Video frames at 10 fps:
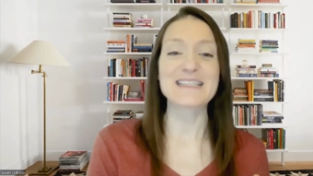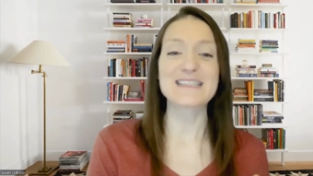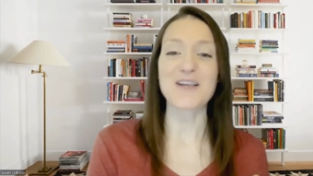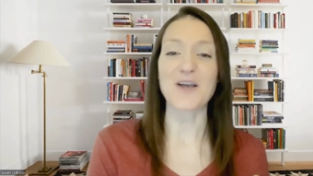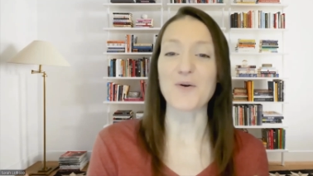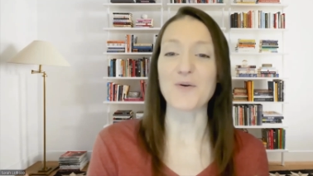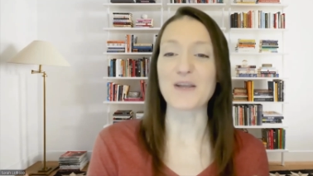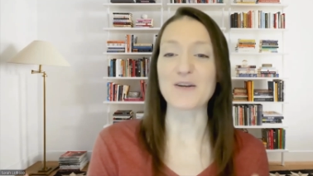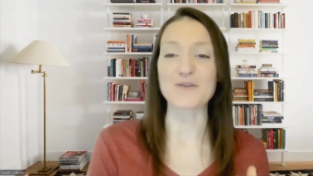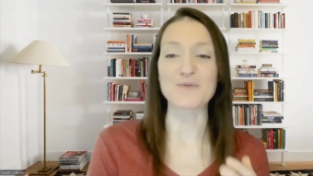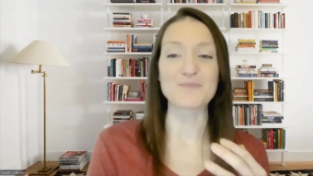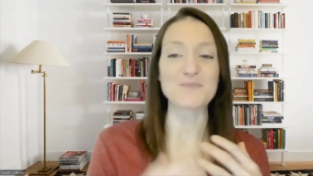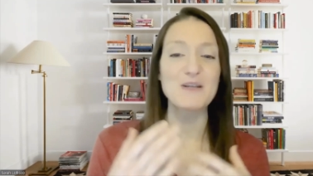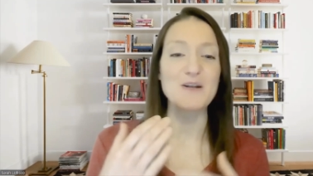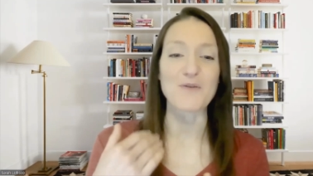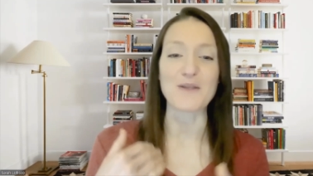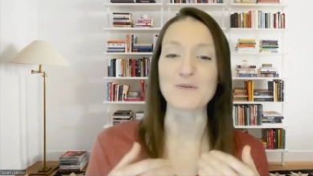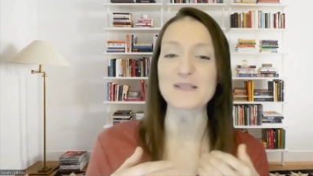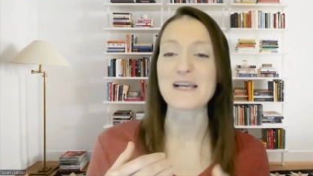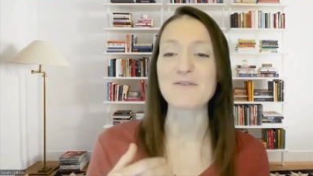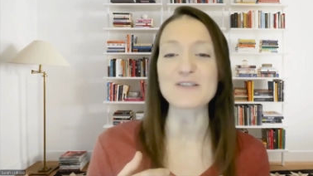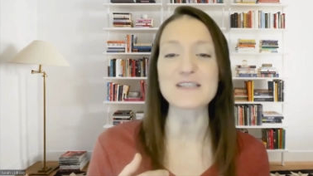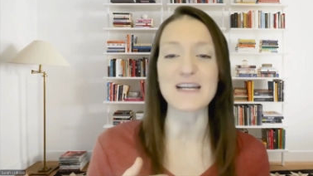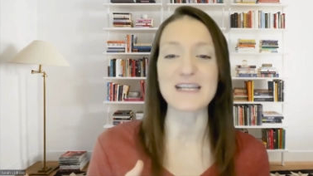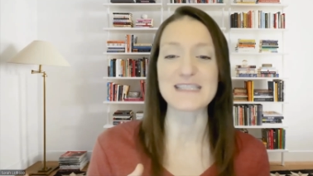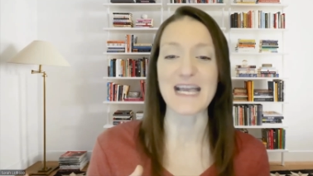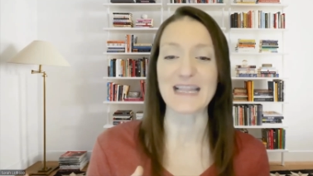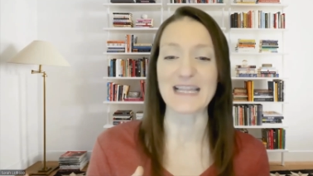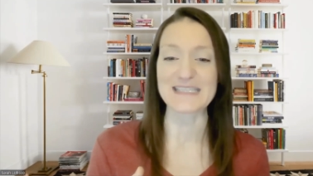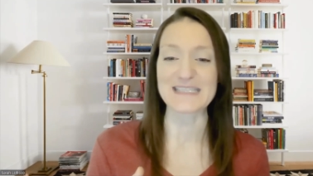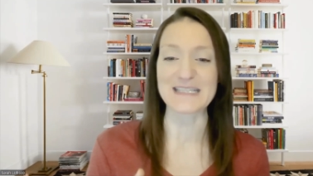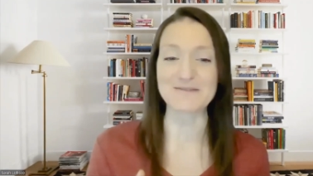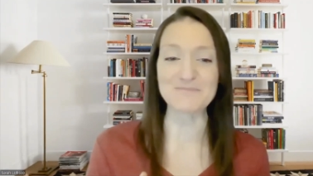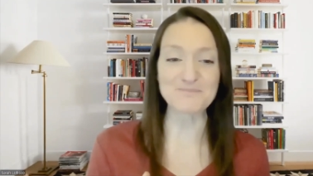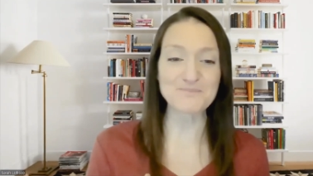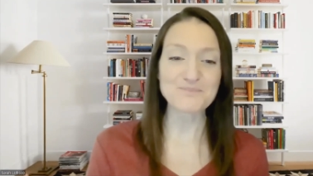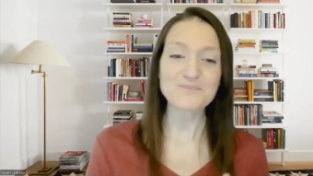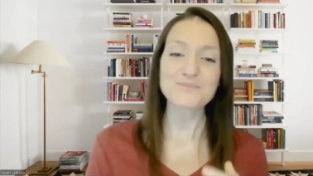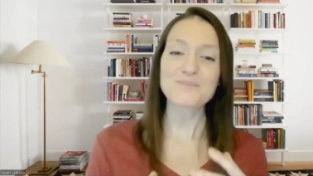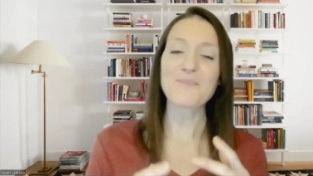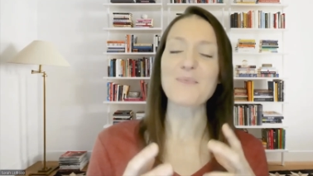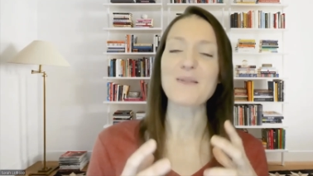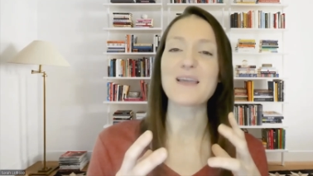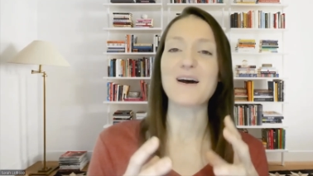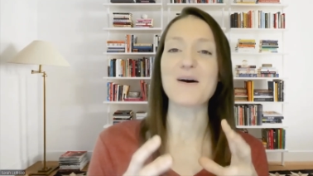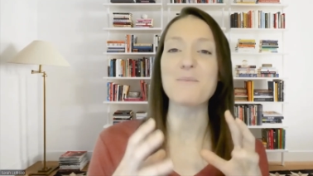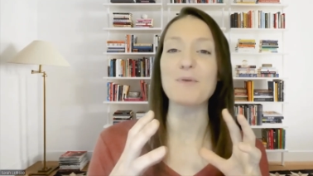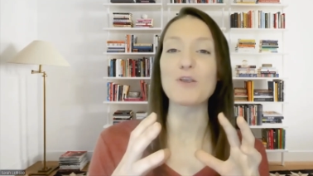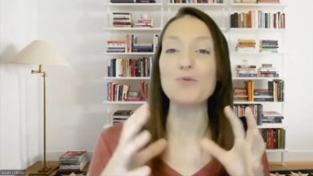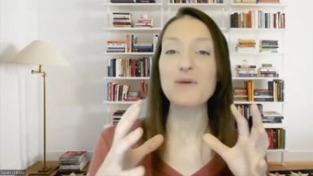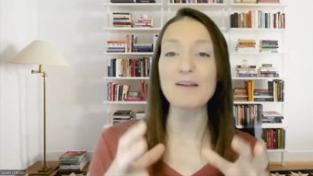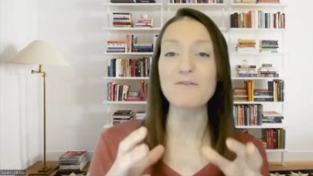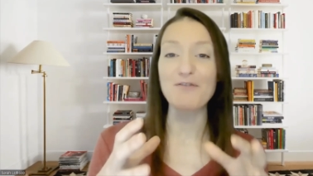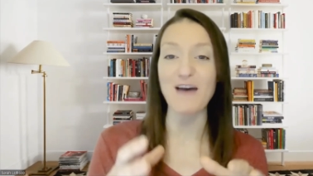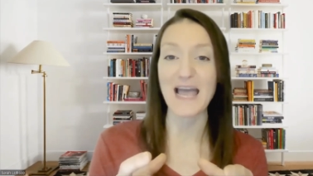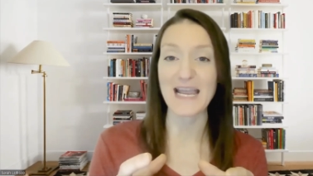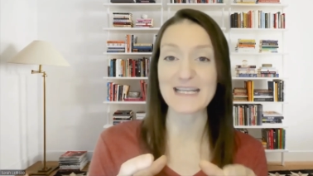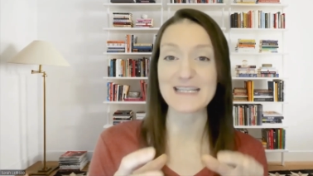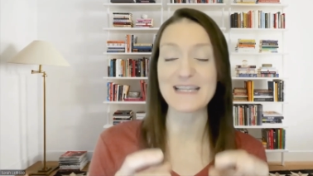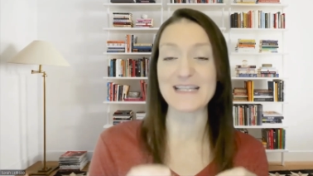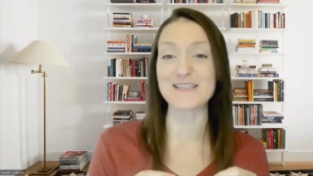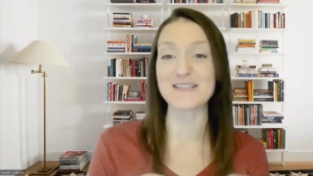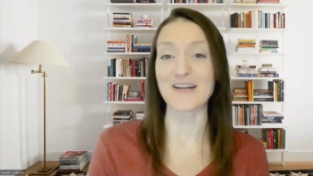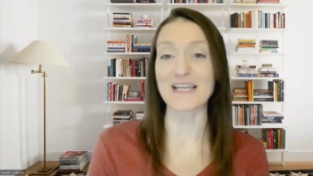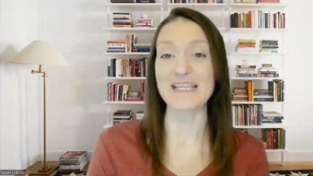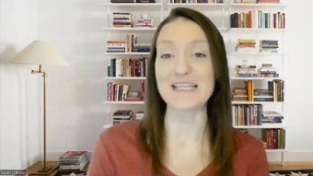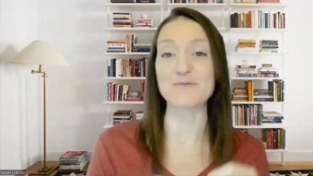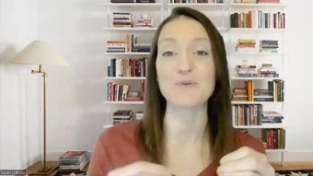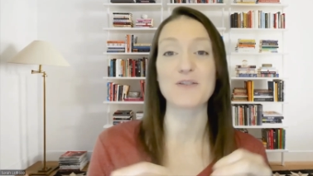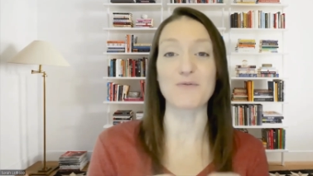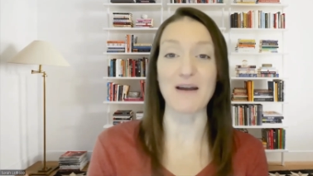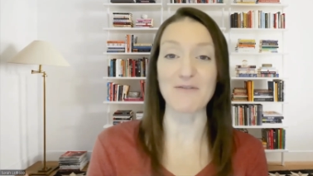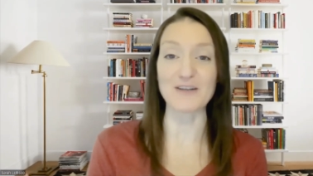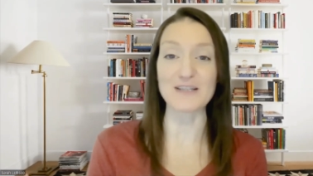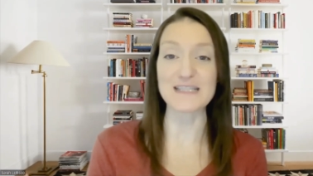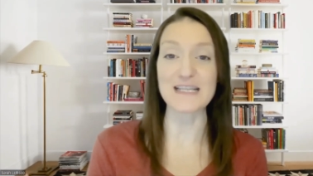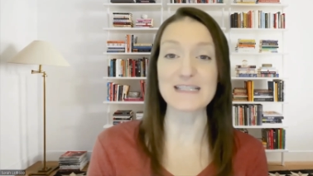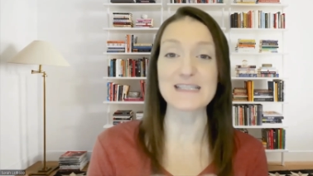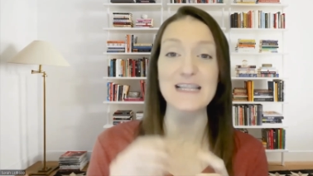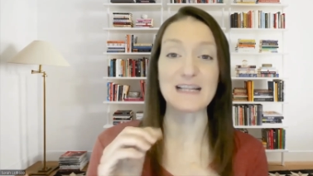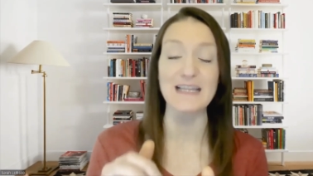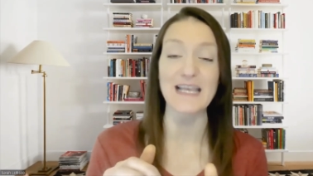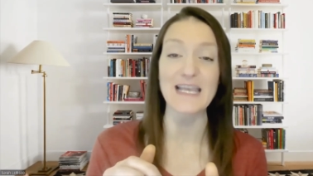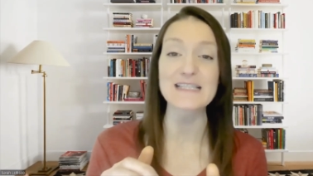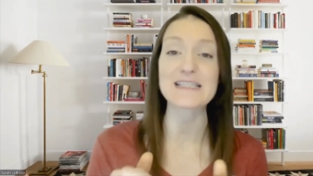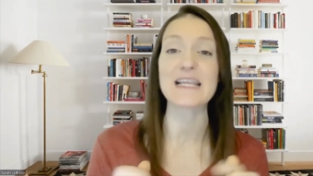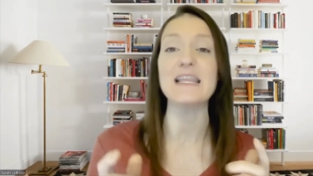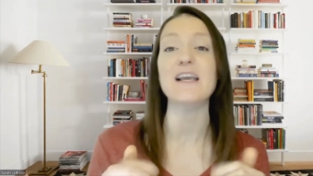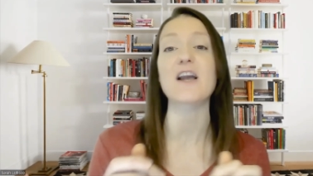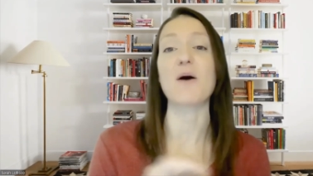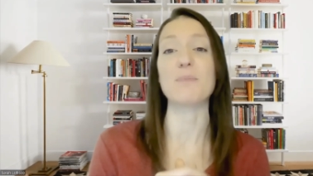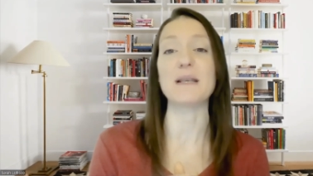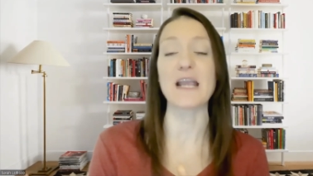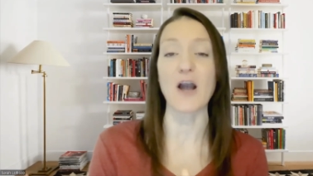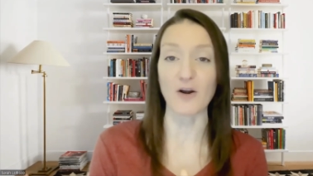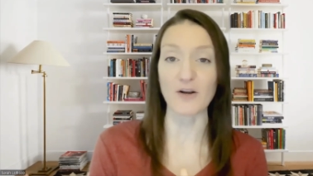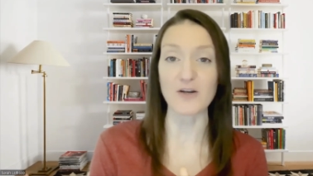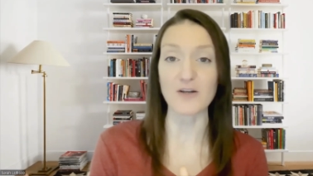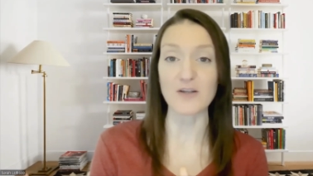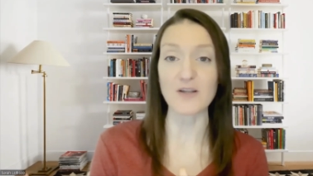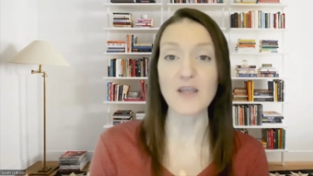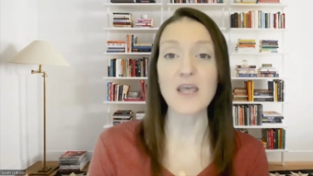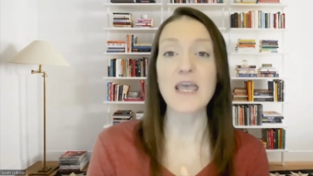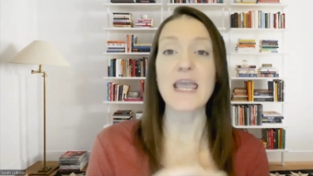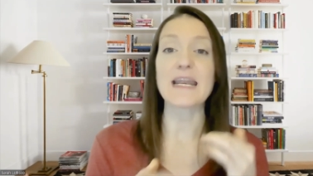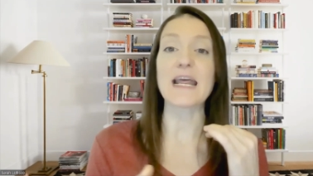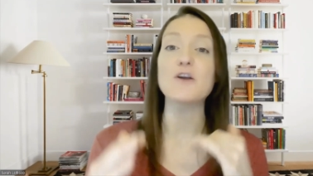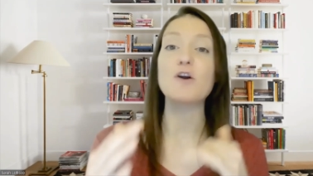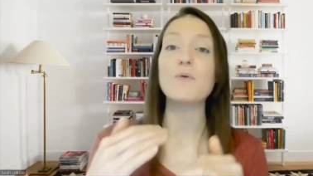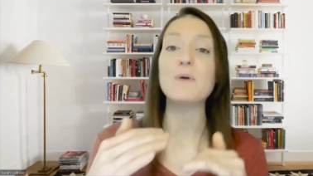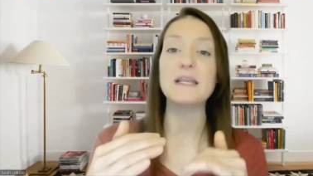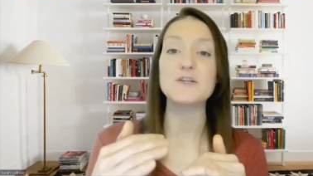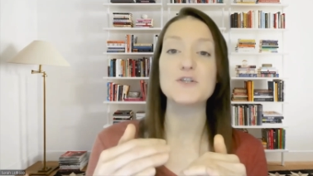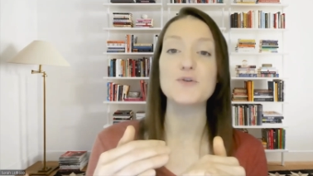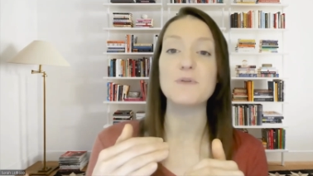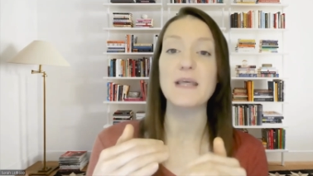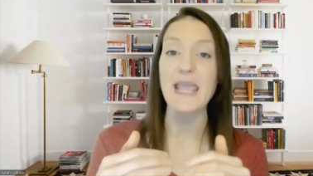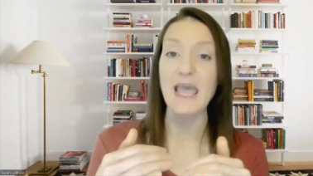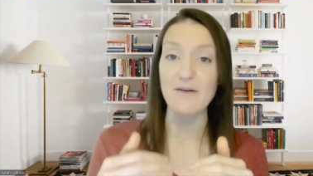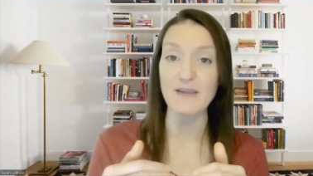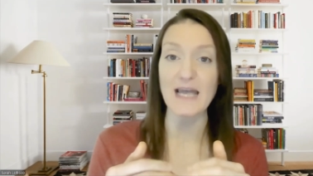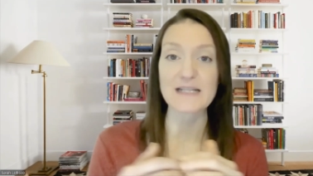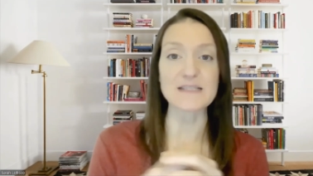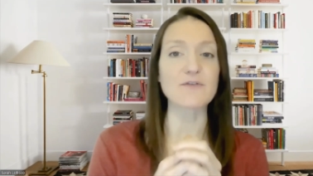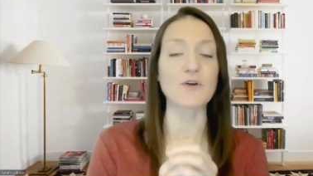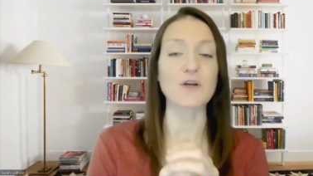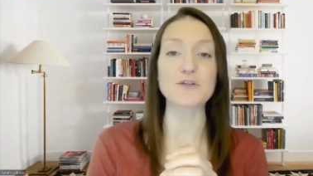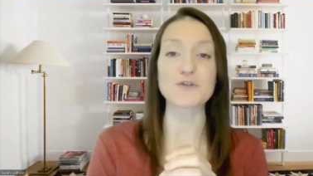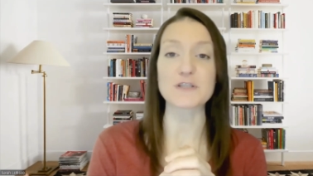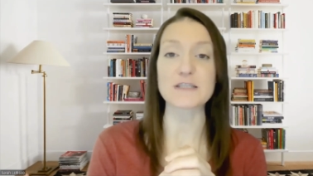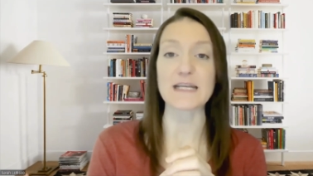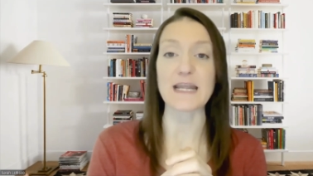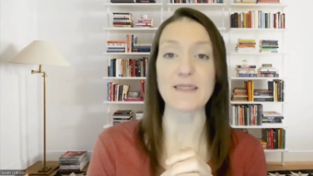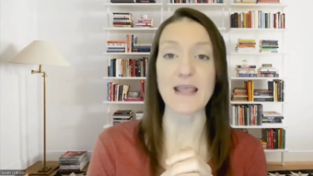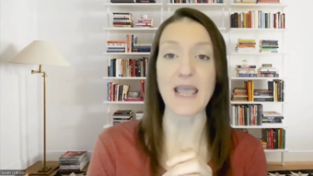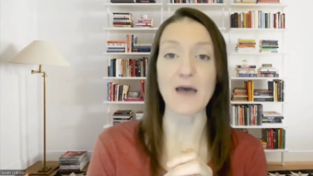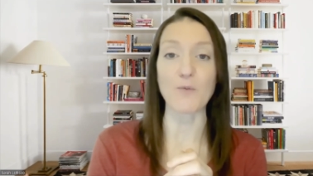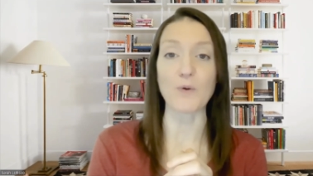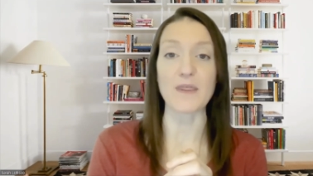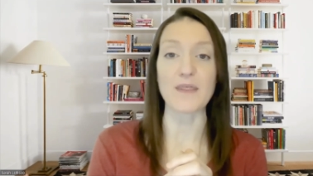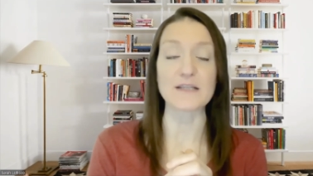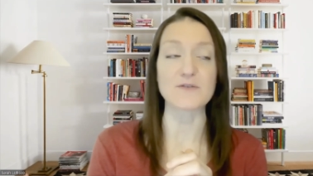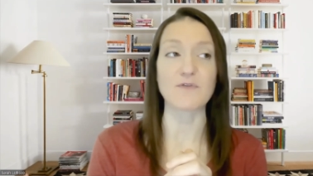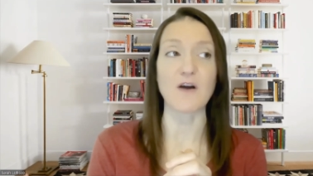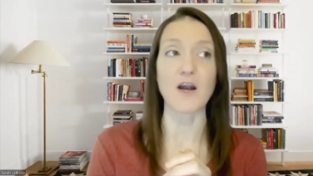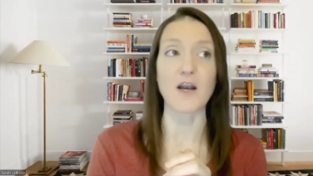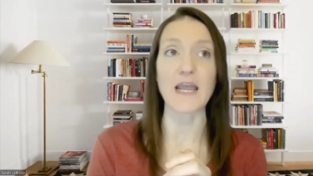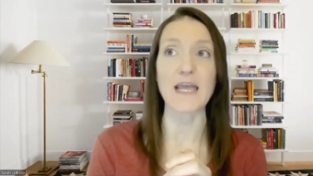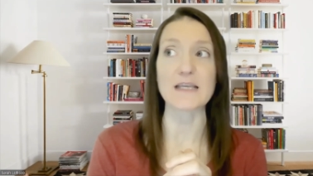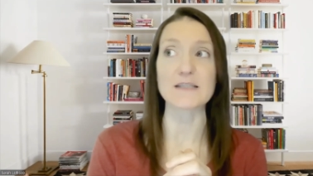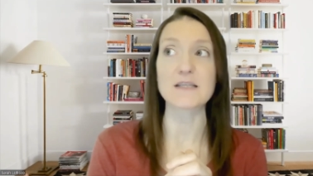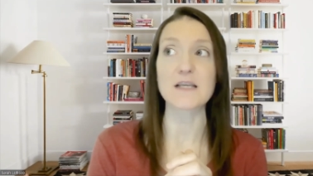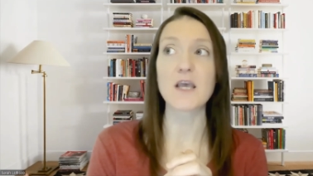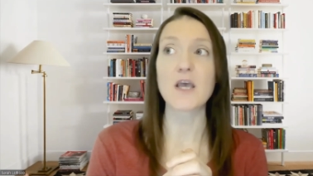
So there, you know, there were several studies I listed um, you can find these studies with the references and the links in the accompanying article. And I go into the caveats if you're interested in that, with as far as